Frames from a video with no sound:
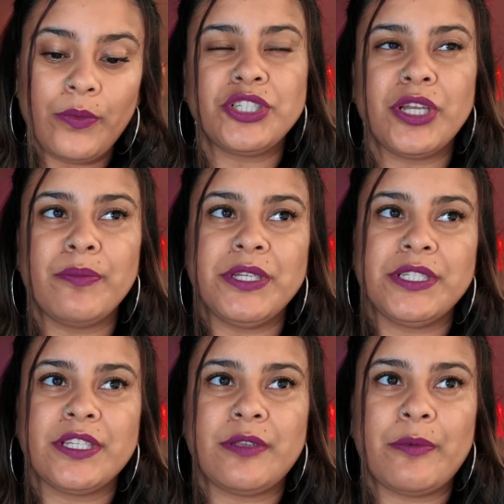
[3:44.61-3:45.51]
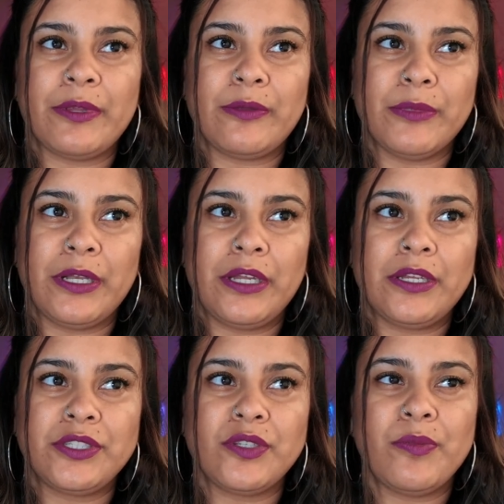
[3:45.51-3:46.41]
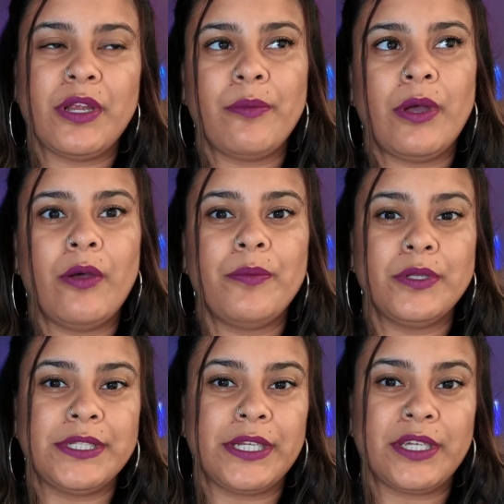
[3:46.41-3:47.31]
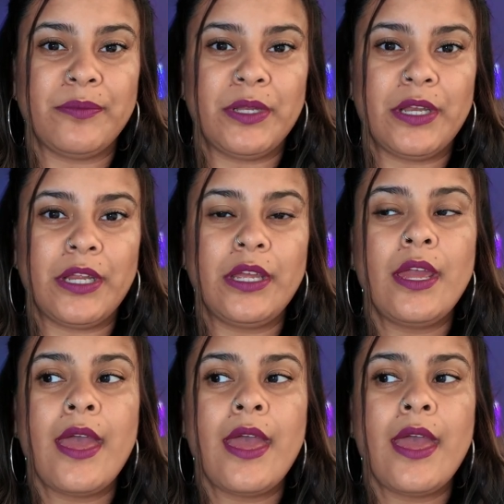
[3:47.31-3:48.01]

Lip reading: It shouldn't be just about the money. It should be about building a community.